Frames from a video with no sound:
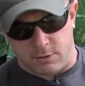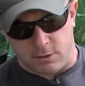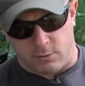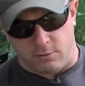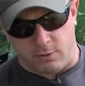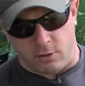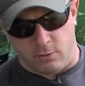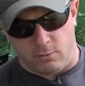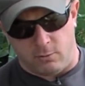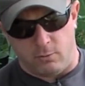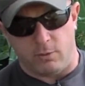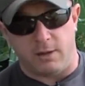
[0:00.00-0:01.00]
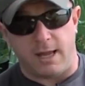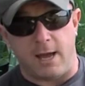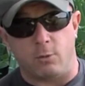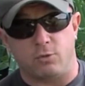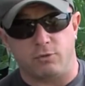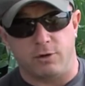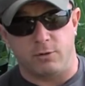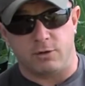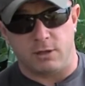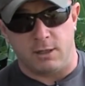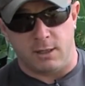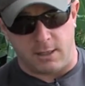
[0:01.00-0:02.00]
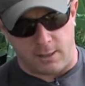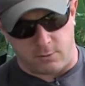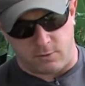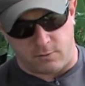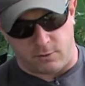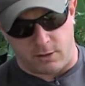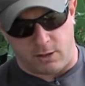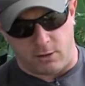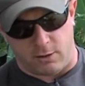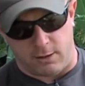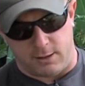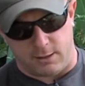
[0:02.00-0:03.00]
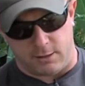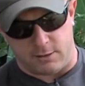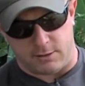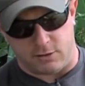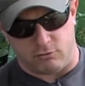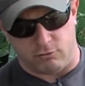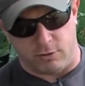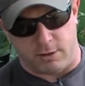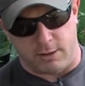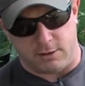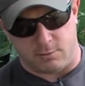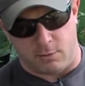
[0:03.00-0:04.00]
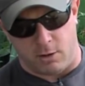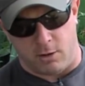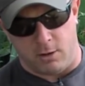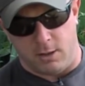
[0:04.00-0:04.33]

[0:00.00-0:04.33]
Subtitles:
so we've gone with the Alps reel seat, and Alps have very kindly done us this really smart,